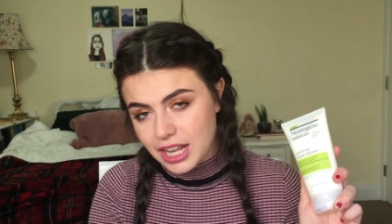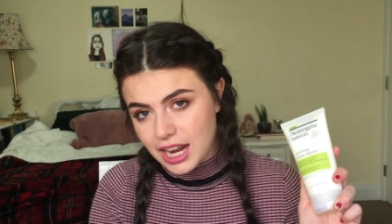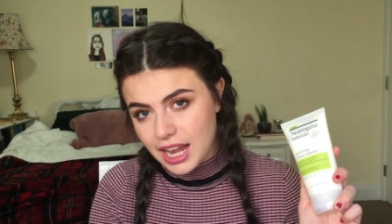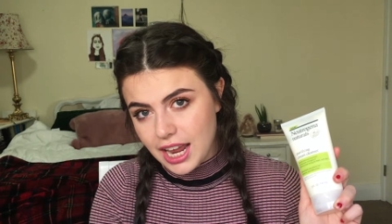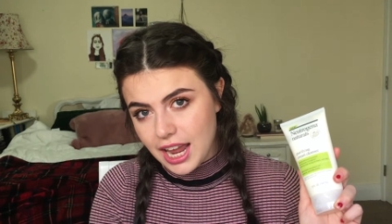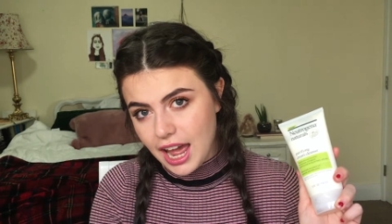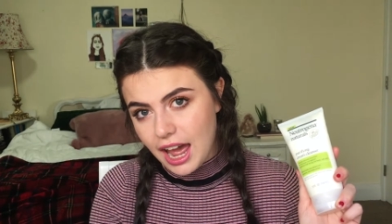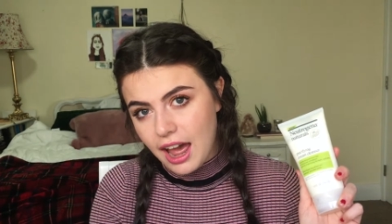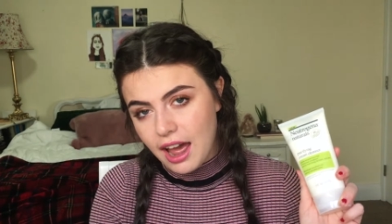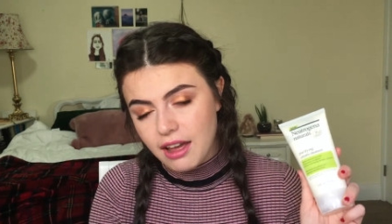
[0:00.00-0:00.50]
that I
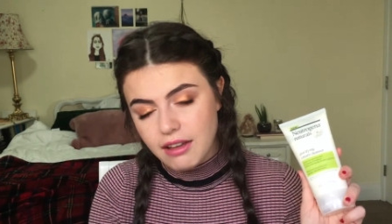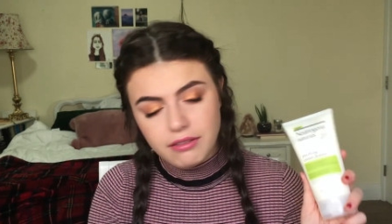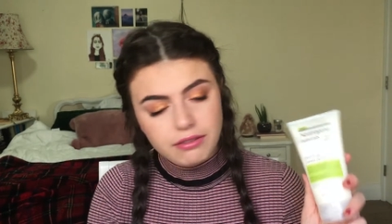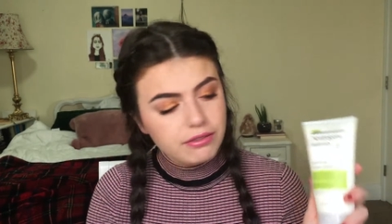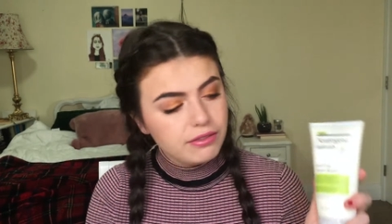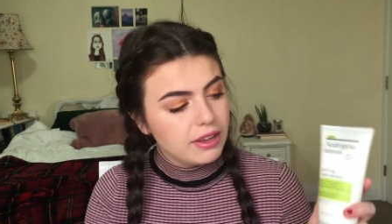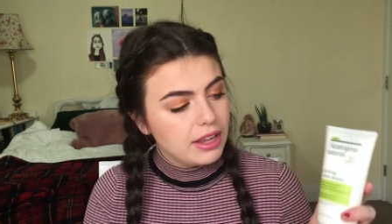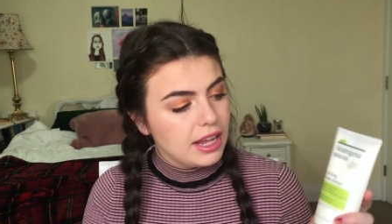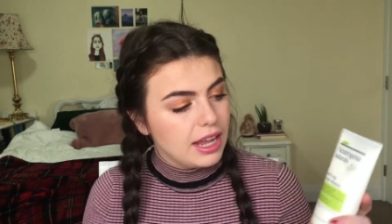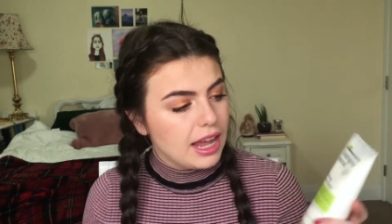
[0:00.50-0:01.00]
have
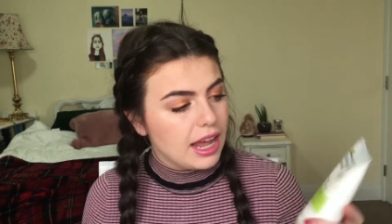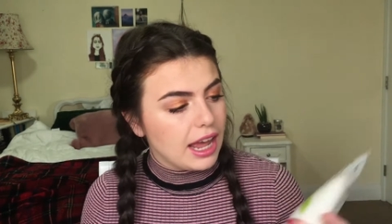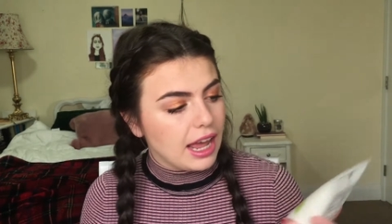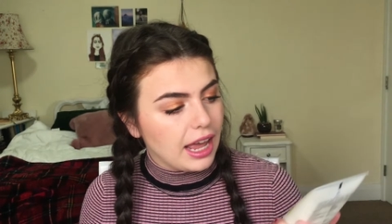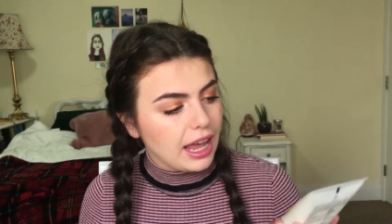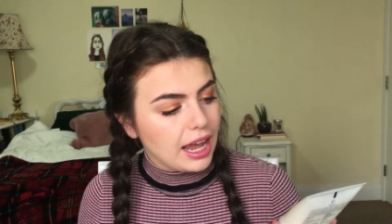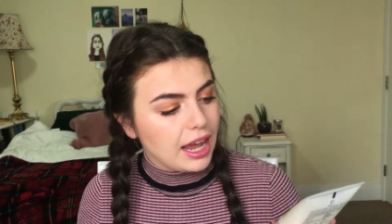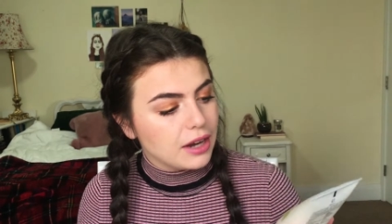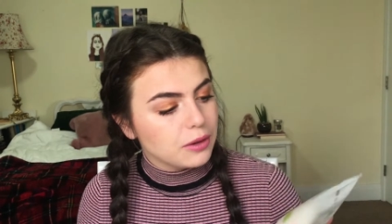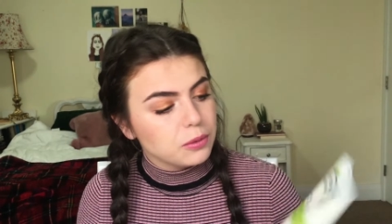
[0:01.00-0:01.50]

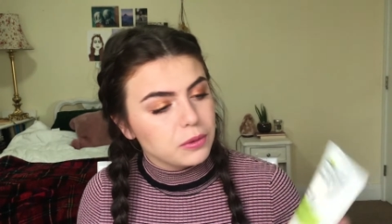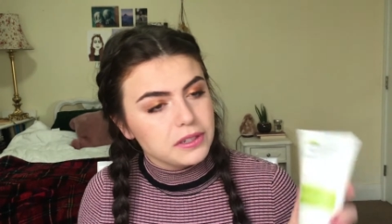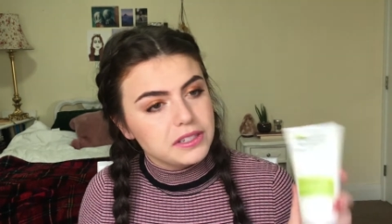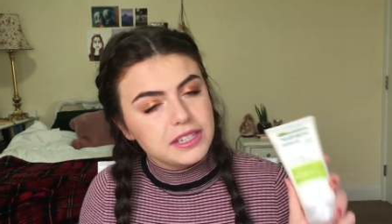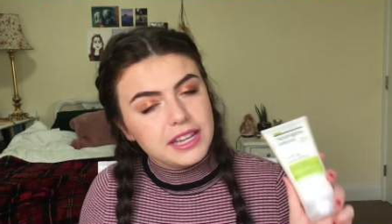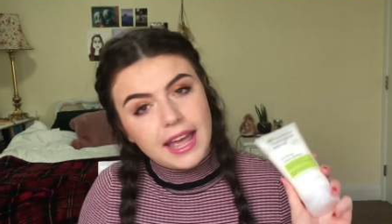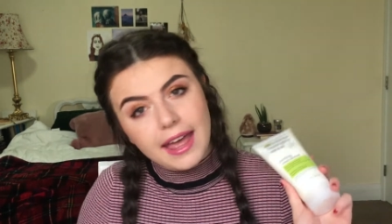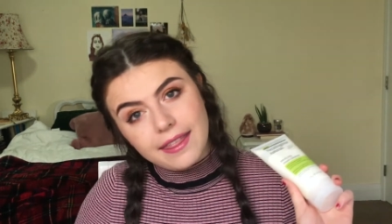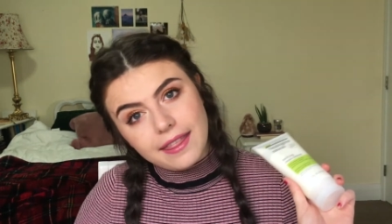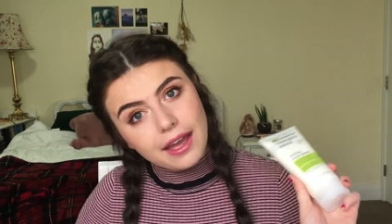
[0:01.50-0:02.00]
and we'll
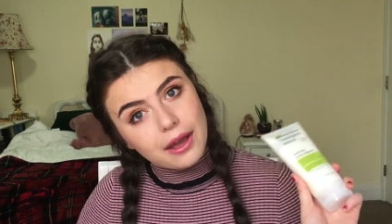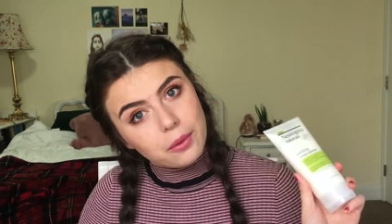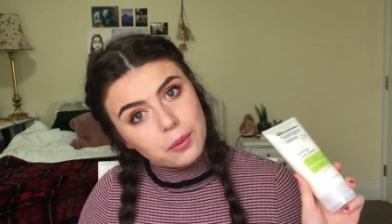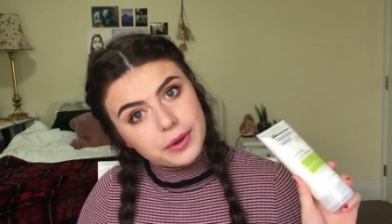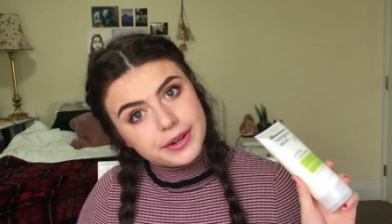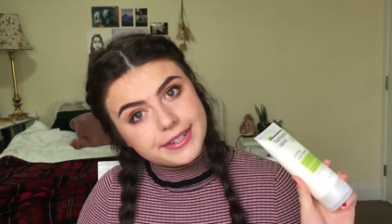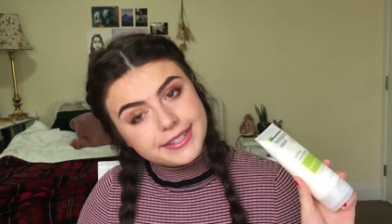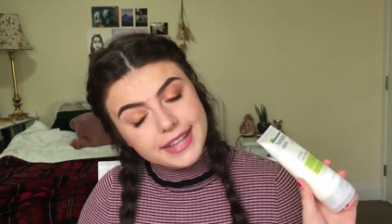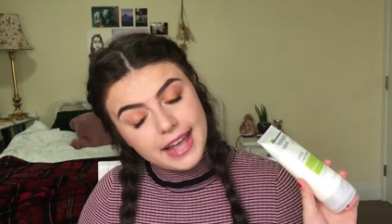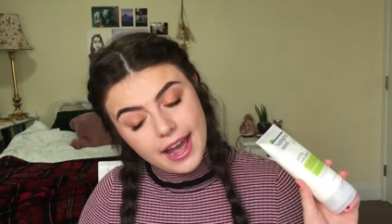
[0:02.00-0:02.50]
see how that
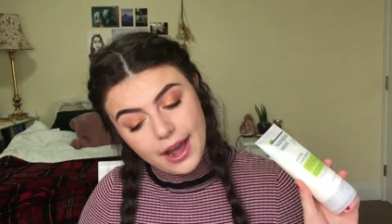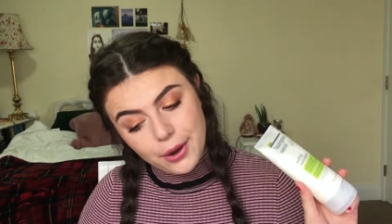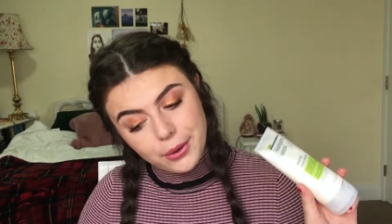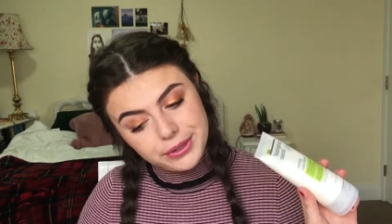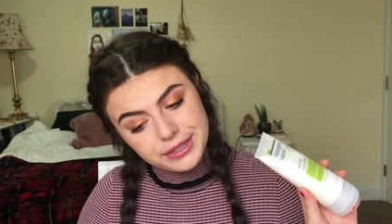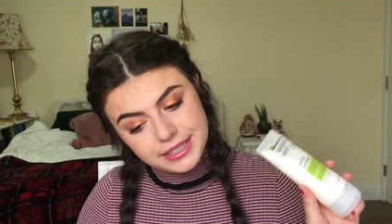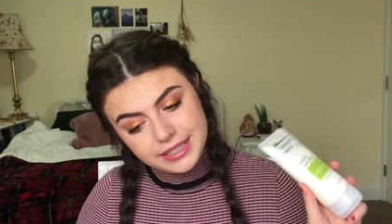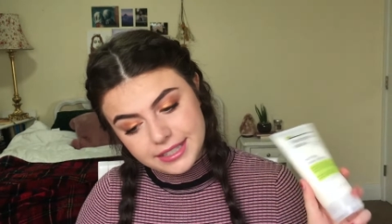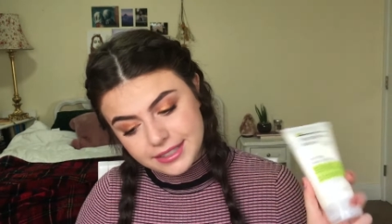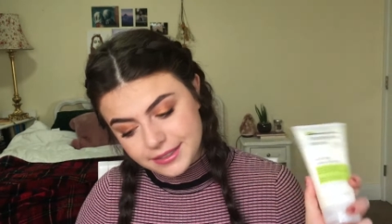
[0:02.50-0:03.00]
works out.